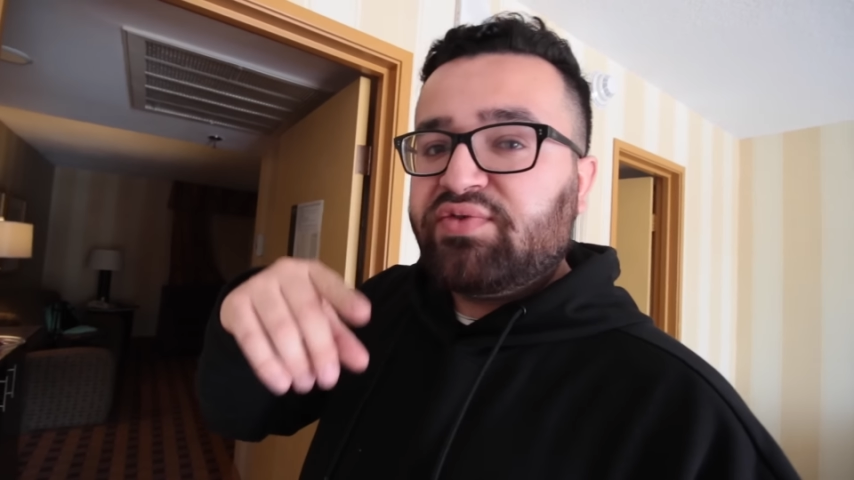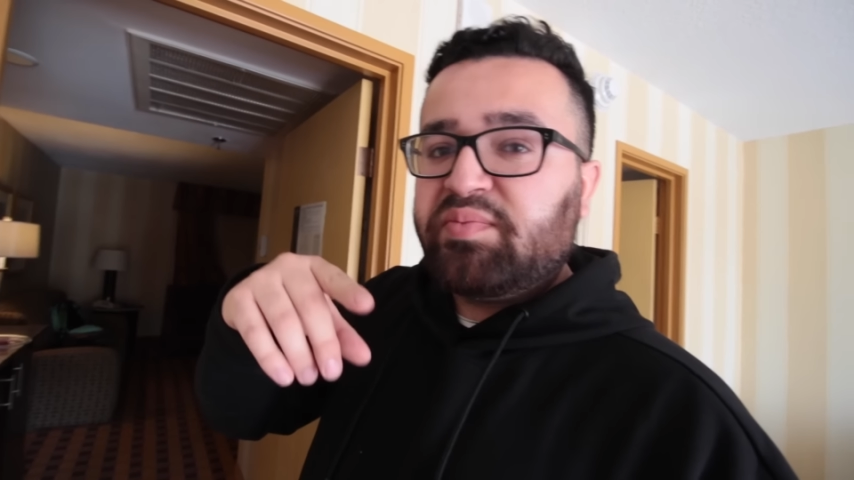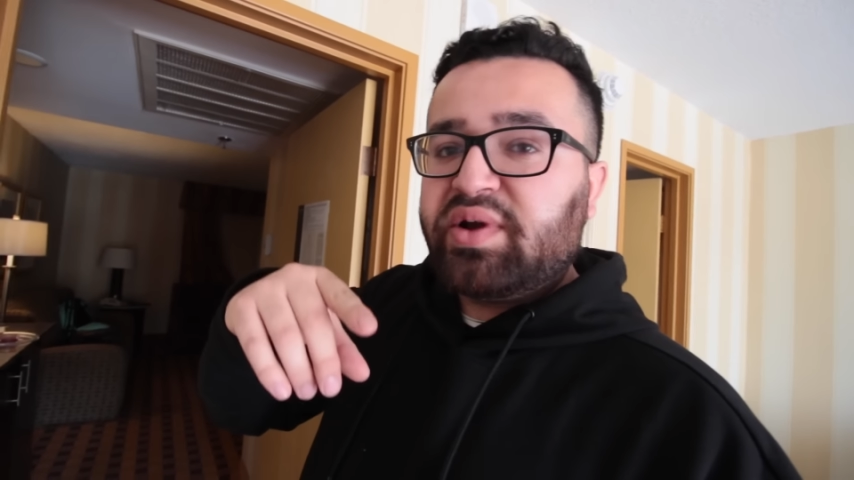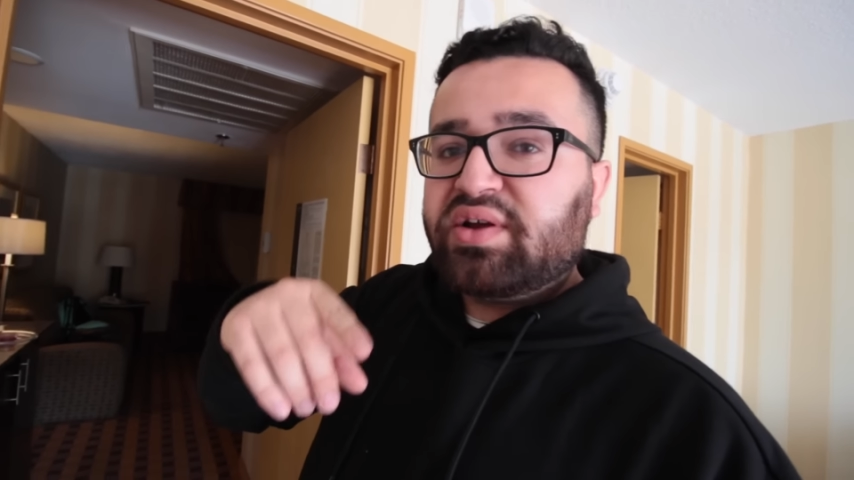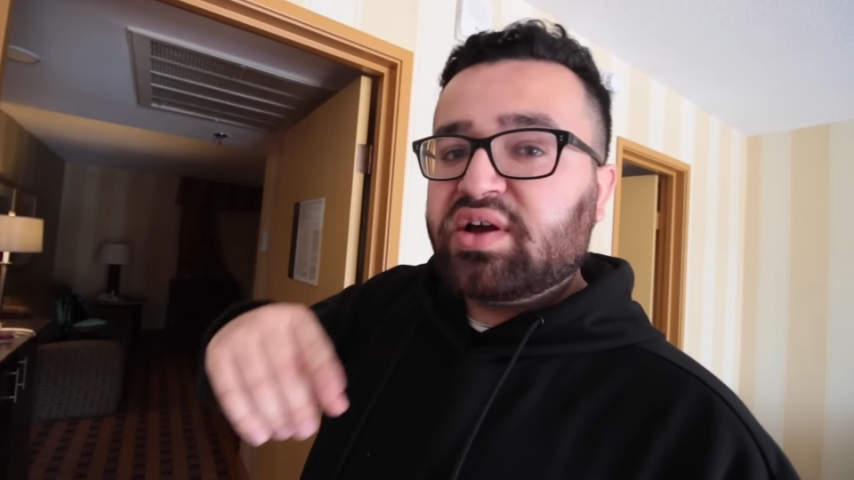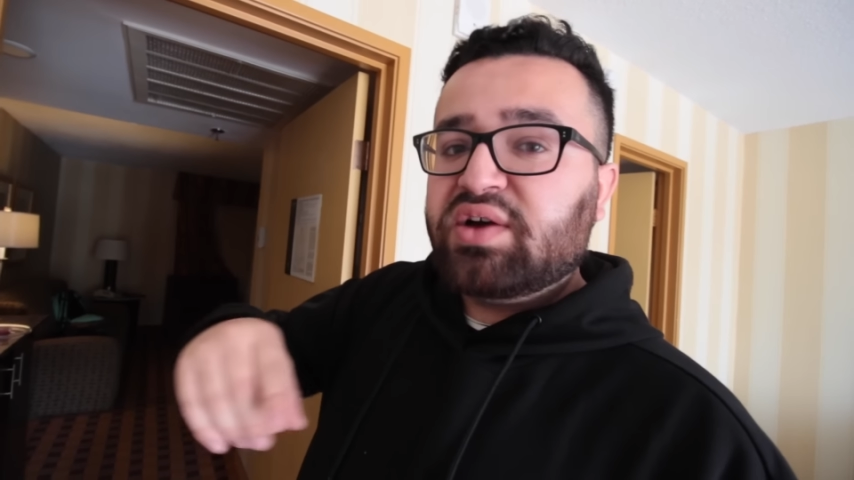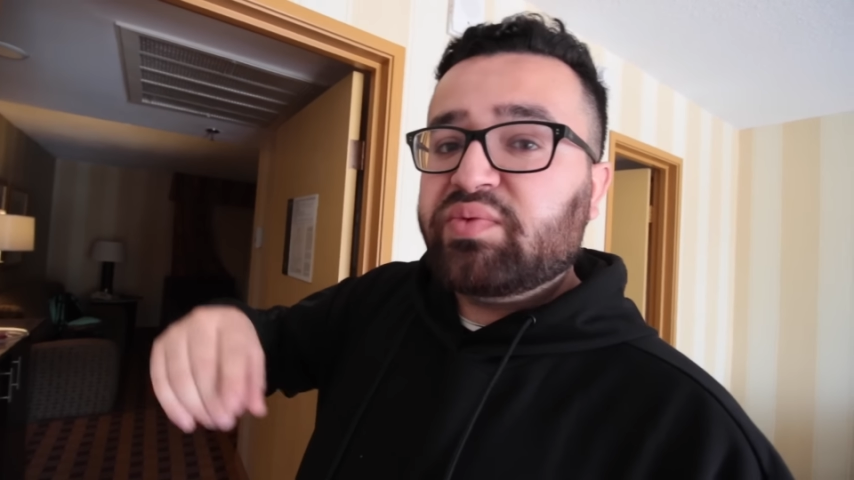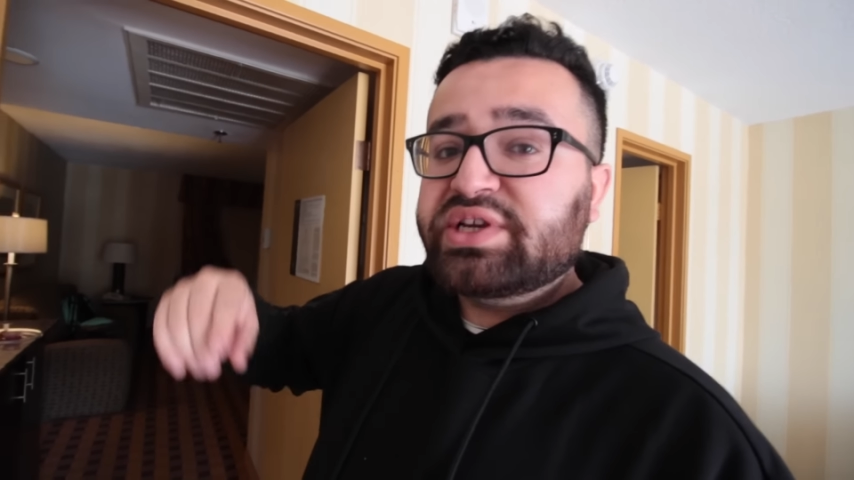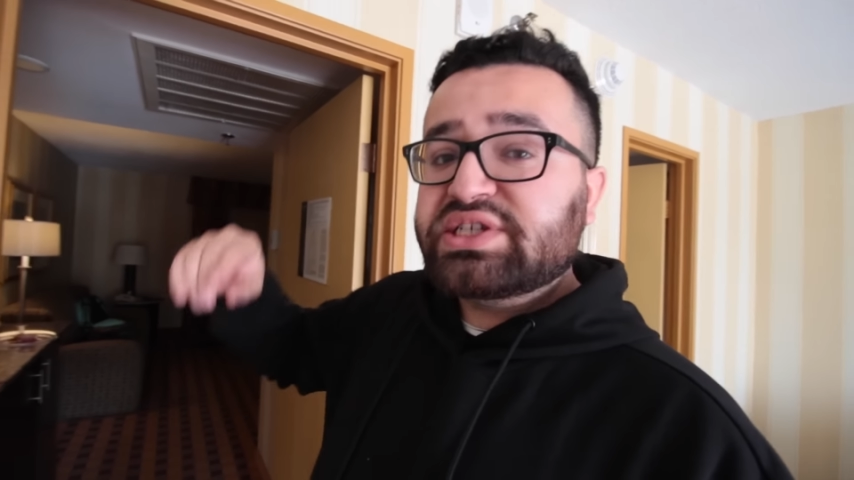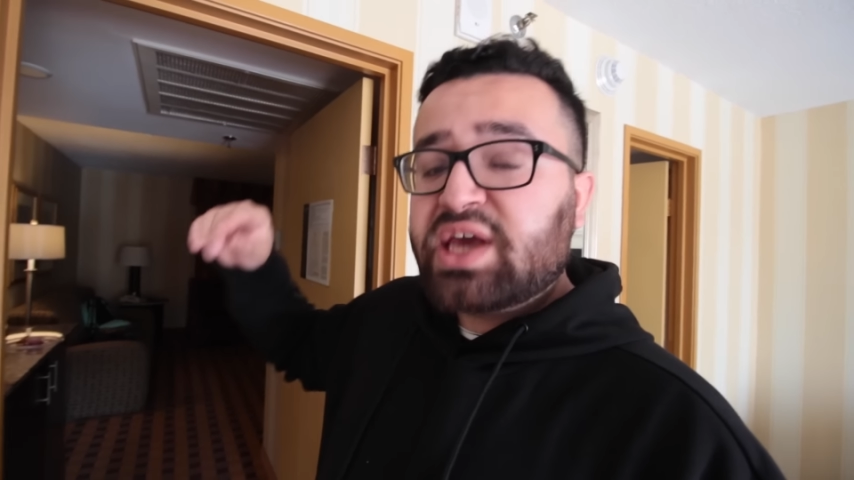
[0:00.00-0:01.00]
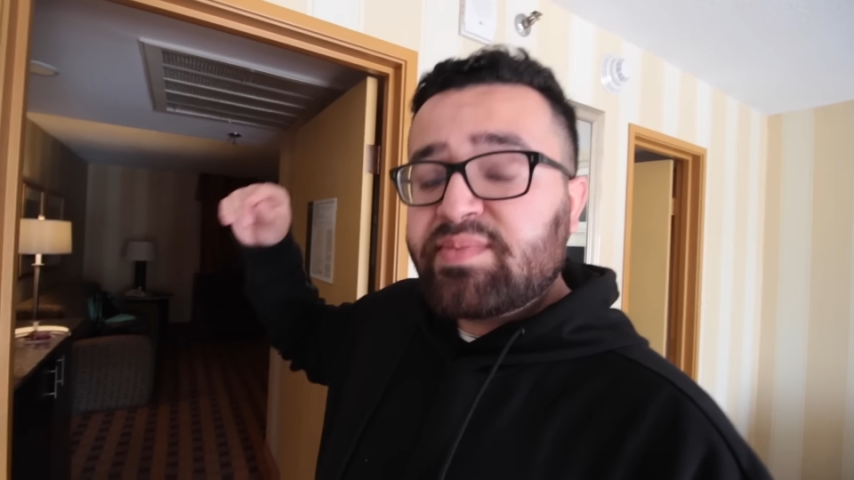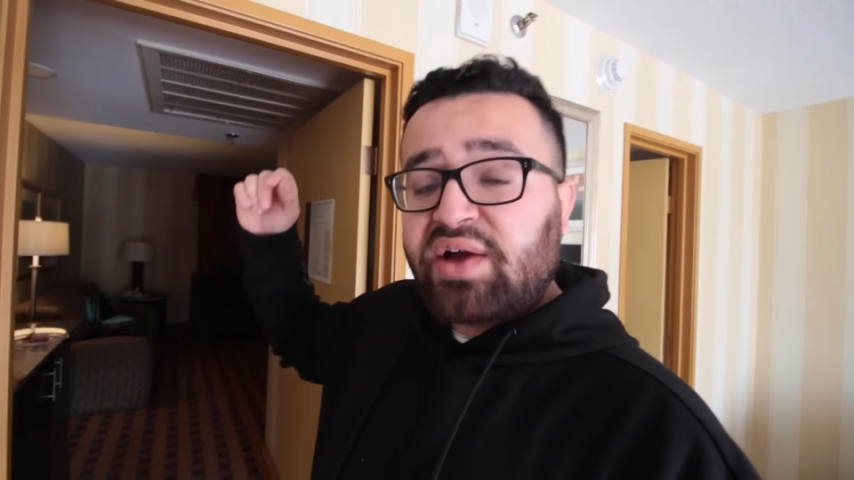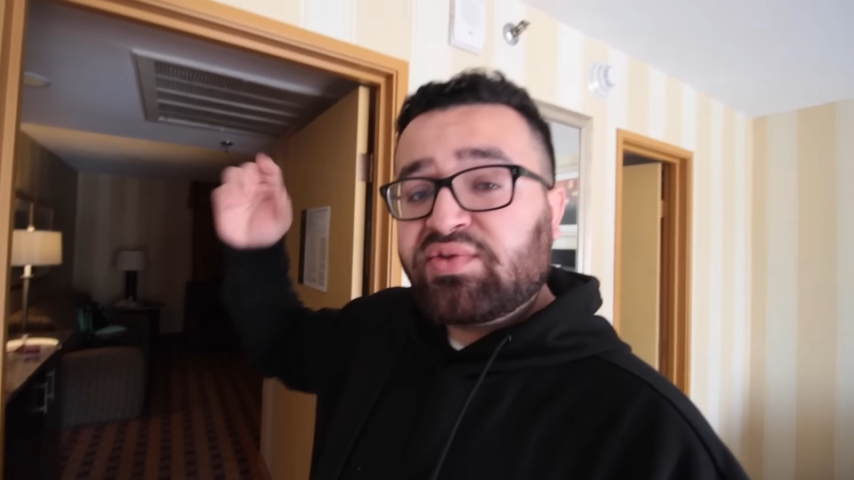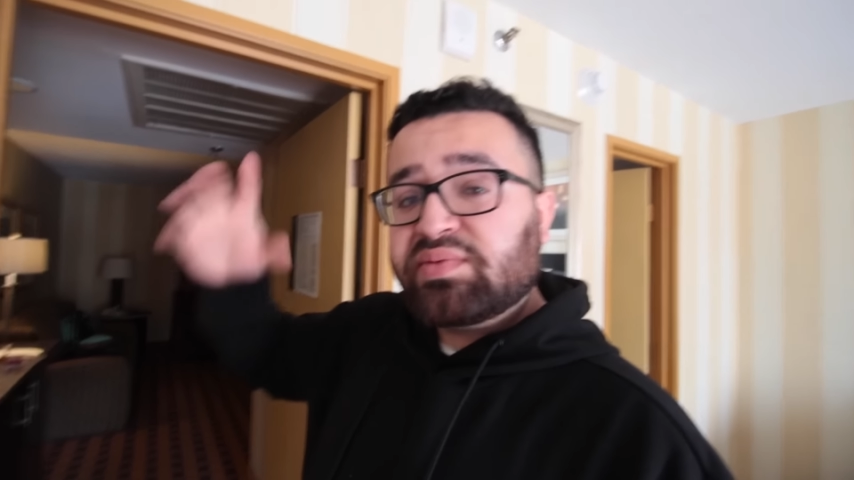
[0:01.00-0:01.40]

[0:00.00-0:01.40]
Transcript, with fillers: of America. We just came back